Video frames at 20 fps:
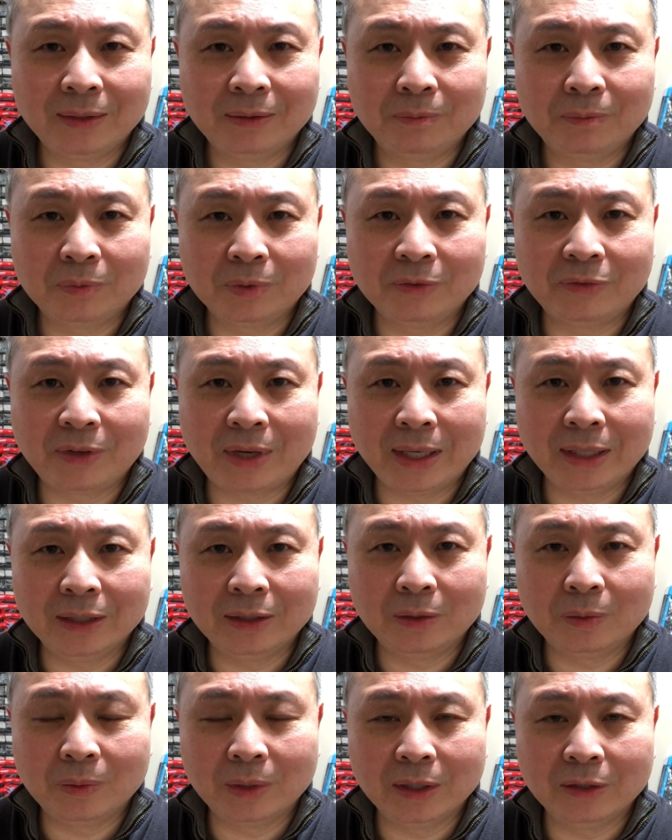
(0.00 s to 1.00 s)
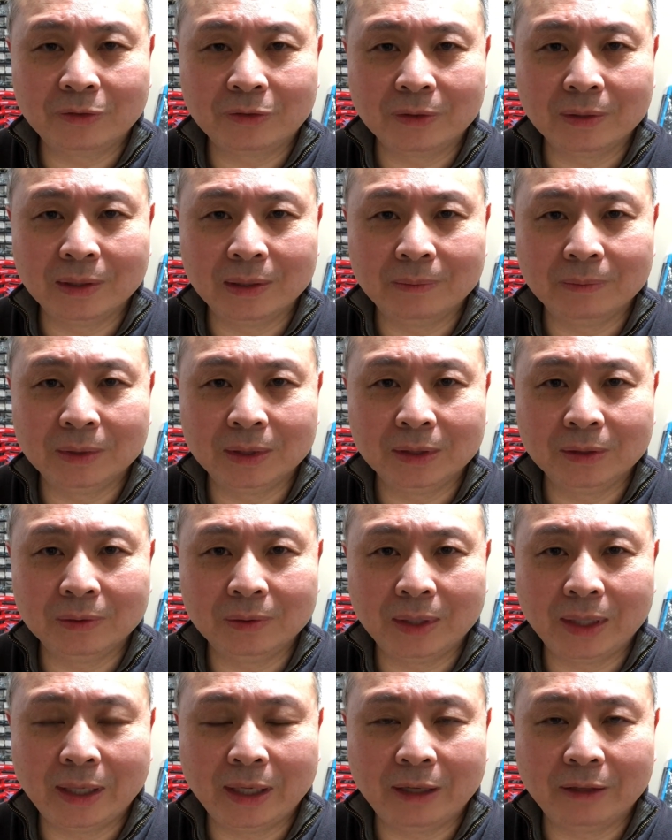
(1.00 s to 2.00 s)
provided a way for them to
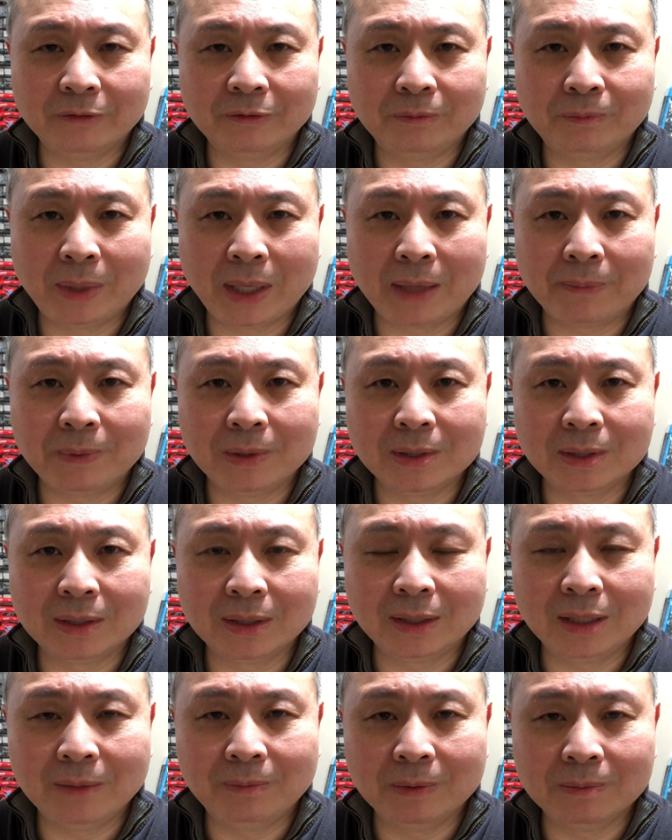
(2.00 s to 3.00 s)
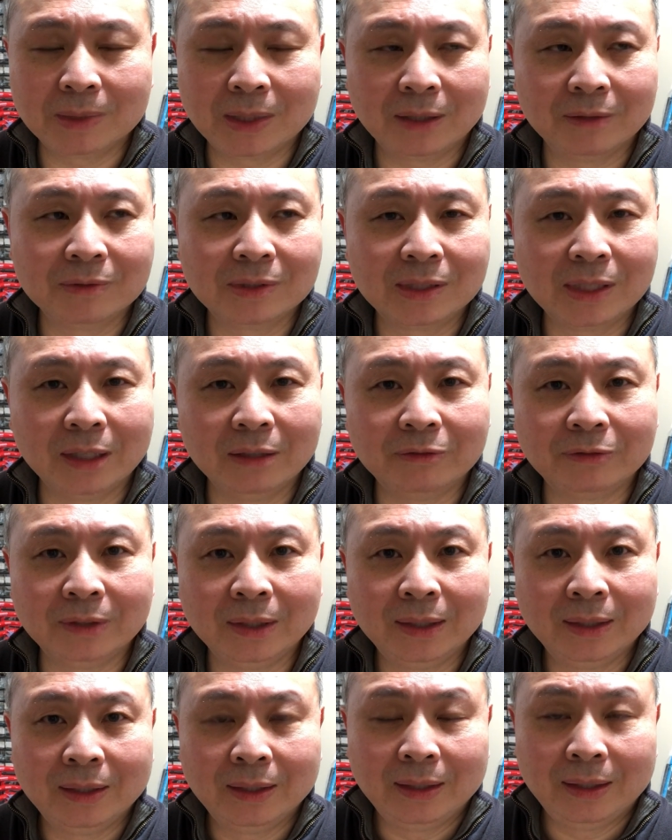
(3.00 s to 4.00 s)
have pappers to keep themselves safe,
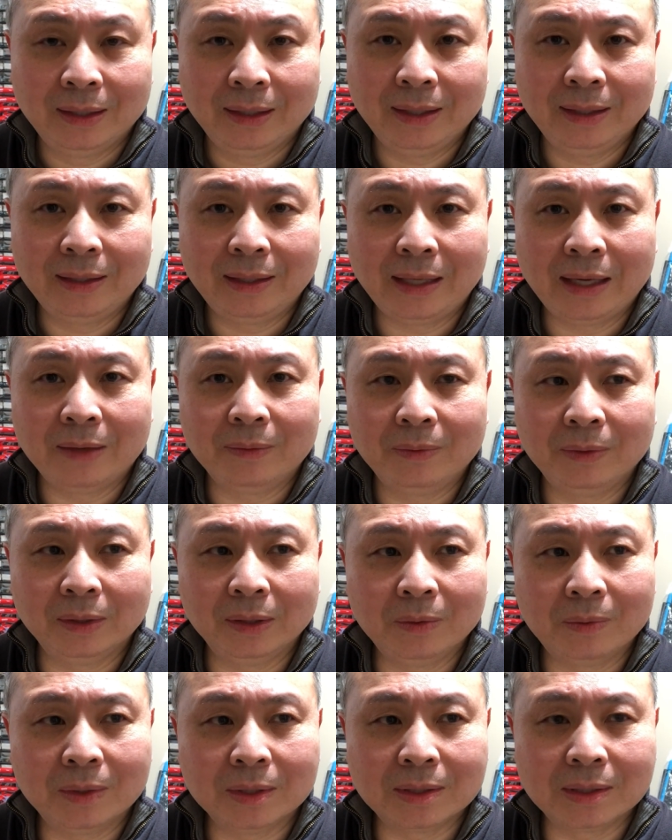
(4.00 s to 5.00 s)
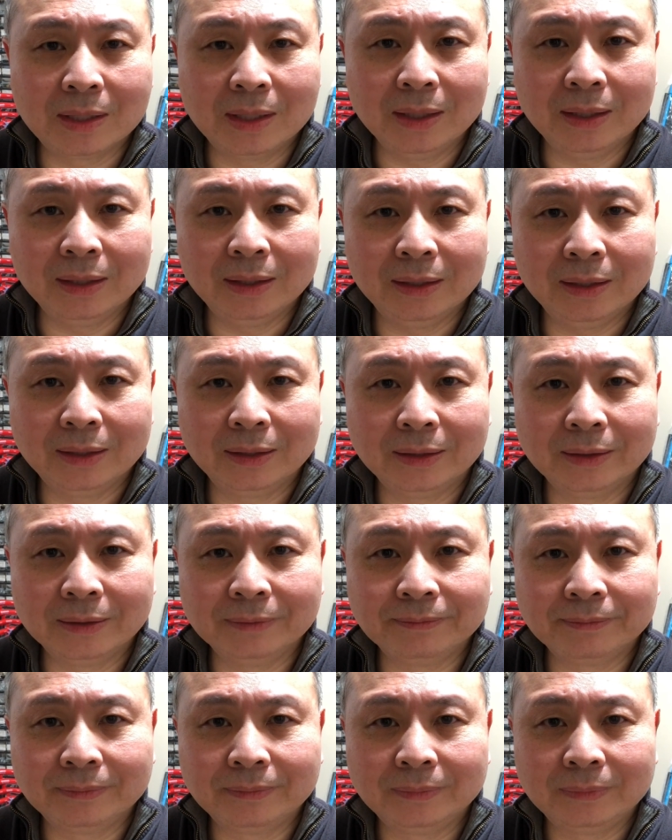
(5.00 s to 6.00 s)
and that really was the
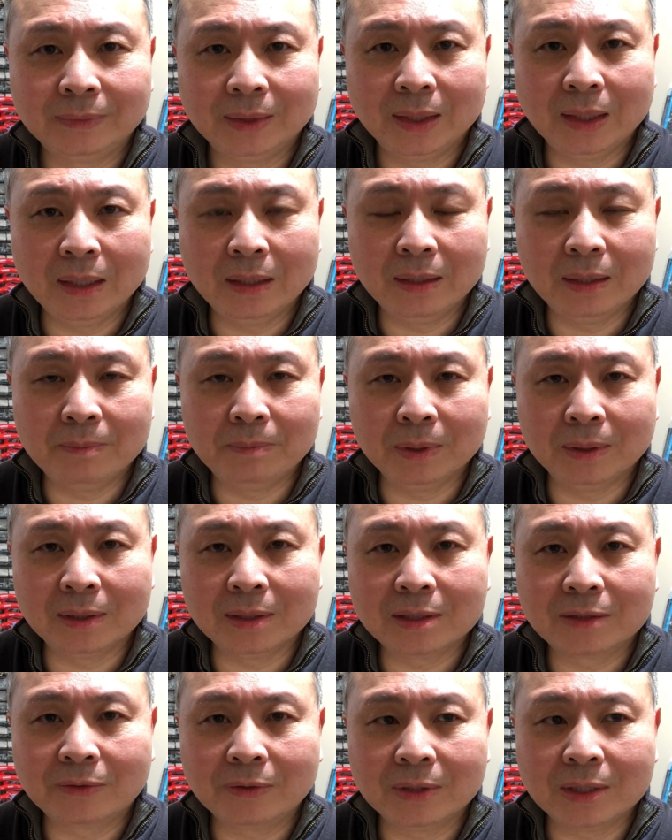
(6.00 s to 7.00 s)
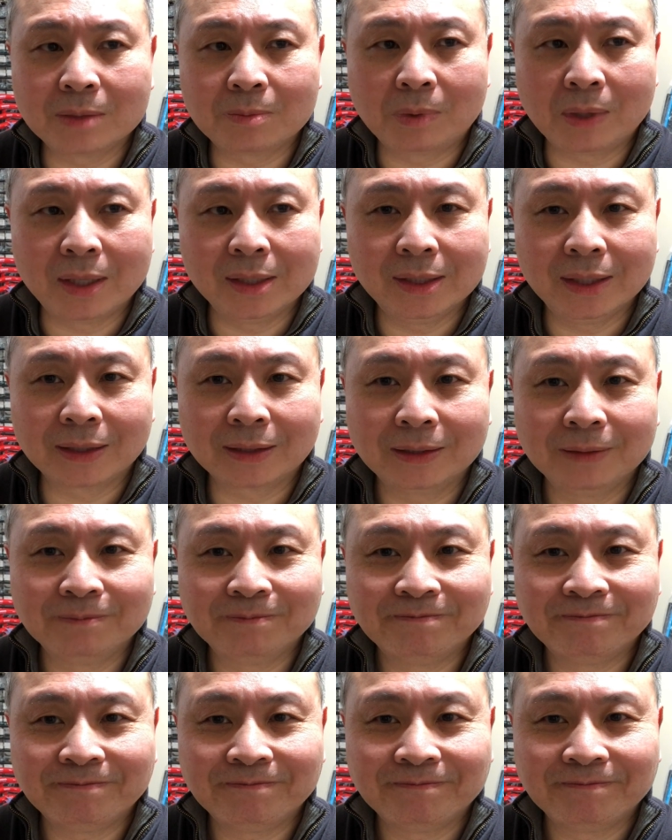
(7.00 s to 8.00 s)
impetus for this project.
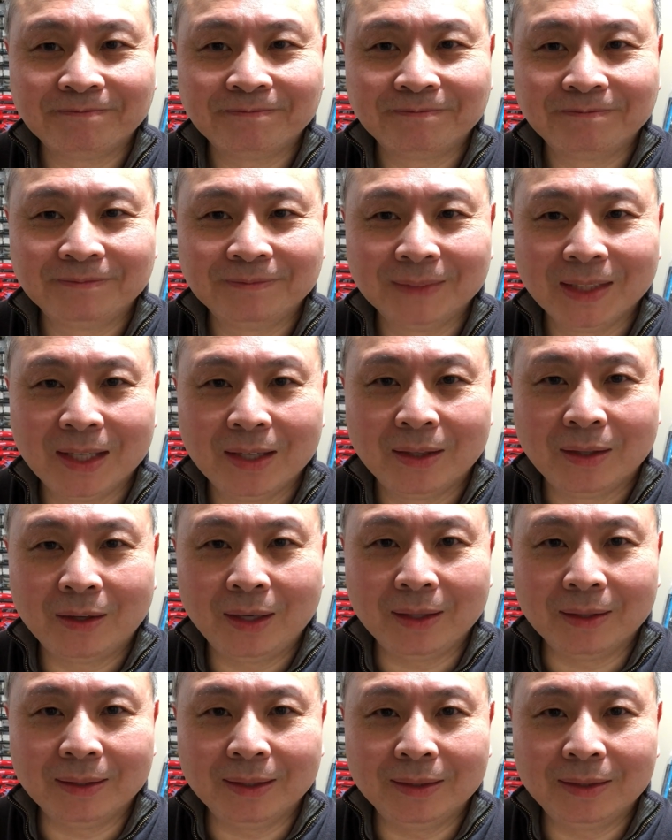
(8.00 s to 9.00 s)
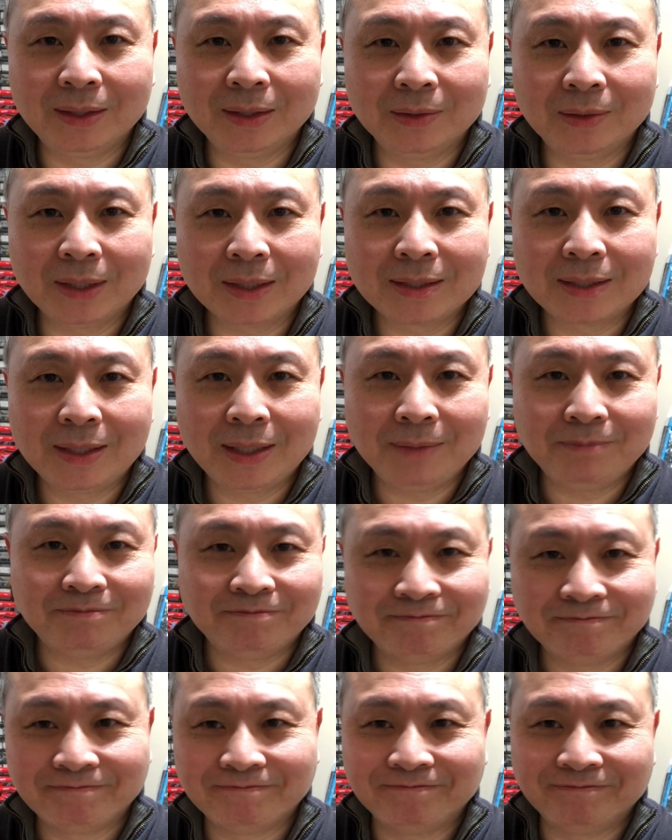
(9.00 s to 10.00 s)
All right, until next time,
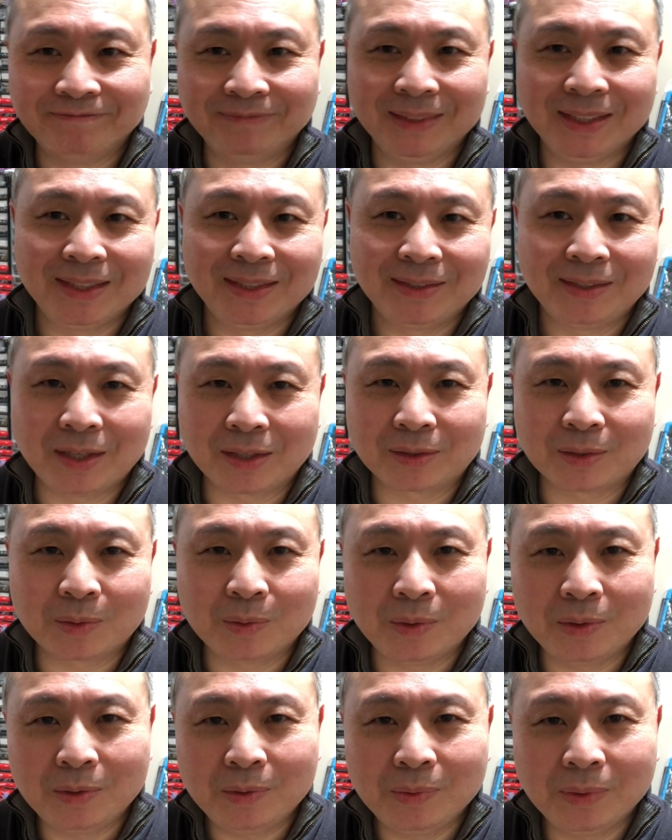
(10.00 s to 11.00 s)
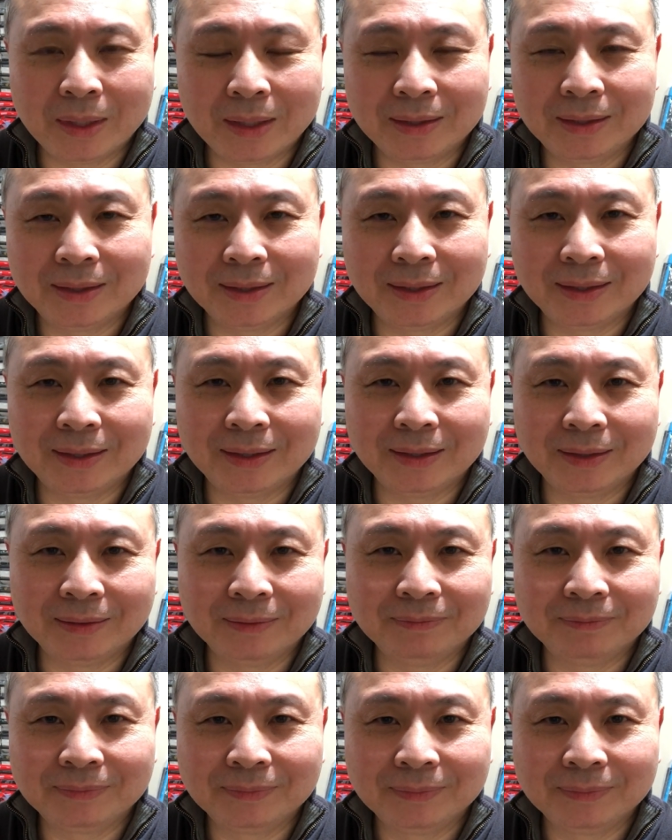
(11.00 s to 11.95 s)
this is Dr. Kuo at